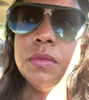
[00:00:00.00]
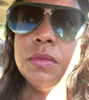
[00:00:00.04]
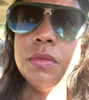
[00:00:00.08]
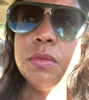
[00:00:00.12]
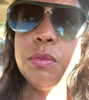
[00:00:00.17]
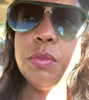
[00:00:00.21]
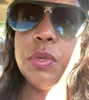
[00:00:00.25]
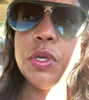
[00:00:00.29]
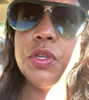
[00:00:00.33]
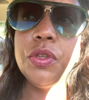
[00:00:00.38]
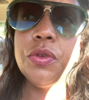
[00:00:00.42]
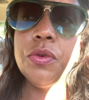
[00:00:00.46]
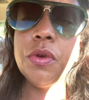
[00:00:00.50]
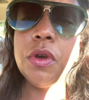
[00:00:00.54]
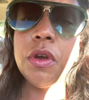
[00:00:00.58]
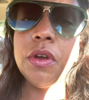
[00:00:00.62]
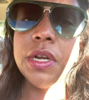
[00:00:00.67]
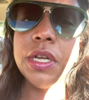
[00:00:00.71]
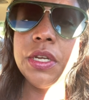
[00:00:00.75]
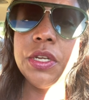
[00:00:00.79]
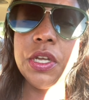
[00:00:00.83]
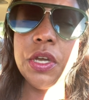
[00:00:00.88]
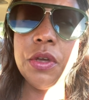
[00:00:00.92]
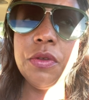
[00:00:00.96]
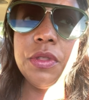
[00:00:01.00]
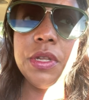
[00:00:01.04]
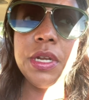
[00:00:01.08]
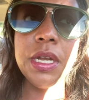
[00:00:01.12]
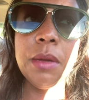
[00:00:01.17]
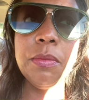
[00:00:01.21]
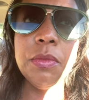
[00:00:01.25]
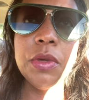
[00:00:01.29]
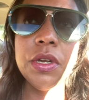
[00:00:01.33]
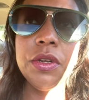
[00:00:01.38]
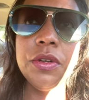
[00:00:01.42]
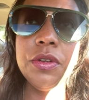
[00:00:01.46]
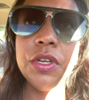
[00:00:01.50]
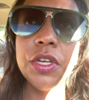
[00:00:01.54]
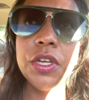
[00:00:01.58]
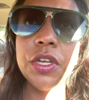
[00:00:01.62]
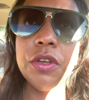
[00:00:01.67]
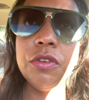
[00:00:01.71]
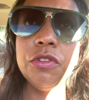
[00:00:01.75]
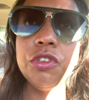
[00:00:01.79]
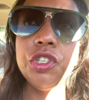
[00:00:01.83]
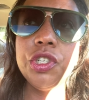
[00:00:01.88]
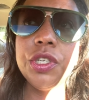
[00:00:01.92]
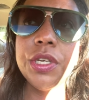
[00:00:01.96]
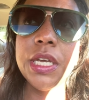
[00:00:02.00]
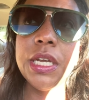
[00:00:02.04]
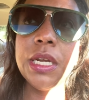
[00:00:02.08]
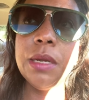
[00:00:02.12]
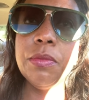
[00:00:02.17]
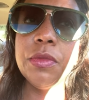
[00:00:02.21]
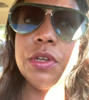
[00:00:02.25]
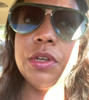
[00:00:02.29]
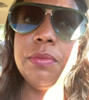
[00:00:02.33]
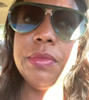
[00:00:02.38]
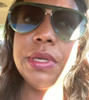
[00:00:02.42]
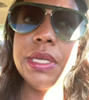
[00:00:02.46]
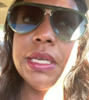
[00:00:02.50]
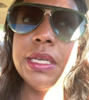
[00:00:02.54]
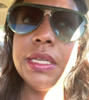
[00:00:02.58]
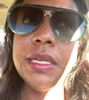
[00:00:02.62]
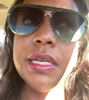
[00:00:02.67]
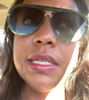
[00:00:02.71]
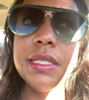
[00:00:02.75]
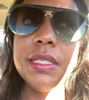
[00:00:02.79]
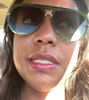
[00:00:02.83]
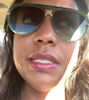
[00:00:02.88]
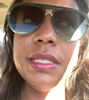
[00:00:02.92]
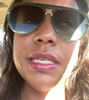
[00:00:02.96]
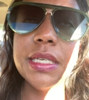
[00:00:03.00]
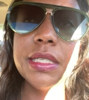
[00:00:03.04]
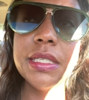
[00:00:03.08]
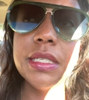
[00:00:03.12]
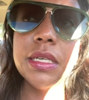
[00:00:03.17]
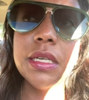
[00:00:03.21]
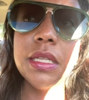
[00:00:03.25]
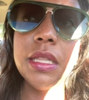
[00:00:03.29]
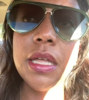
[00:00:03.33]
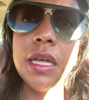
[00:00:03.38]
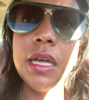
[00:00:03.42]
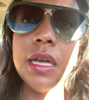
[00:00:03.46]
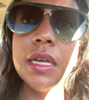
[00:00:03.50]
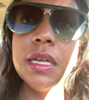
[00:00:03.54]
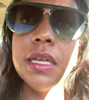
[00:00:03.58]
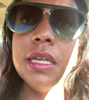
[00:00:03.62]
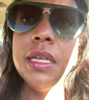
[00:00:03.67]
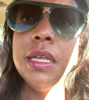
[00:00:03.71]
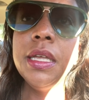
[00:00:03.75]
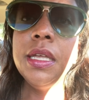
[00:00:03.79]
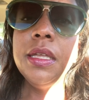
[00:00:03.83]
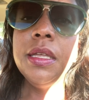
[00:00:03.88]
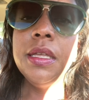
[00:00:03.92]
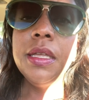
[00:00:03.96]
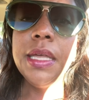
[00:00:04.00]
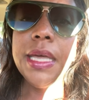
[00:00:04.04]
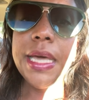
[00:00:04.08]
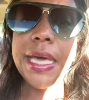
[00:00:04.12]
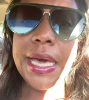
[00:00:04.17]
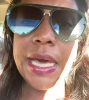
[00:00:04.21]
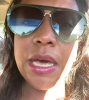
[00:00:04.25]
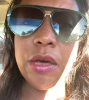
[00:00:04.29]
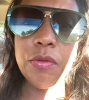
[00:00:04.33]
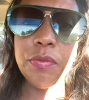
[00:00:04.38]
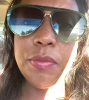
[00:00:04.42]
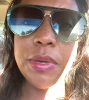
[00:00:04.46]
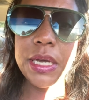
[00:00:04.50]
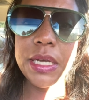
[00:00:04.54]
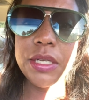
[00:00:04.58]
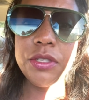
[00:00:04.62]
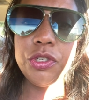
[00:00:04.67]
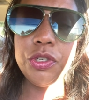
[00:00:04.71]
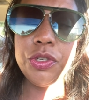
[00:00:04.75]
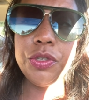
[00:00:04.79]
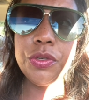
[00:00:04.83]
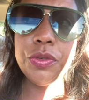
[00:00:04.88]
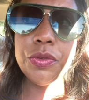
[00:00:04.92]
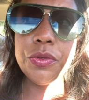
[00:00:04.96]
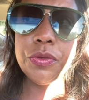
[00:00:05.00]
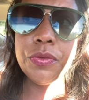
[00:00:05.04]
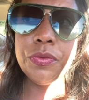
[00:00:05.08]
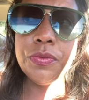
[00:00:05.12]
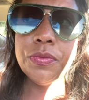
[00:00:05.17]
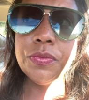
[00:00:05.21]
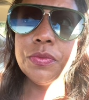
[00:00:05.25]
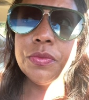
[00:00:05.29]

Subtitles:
But you already know that I'm going to negotiate. I'm going to be in at 6 o'clock, out by 2.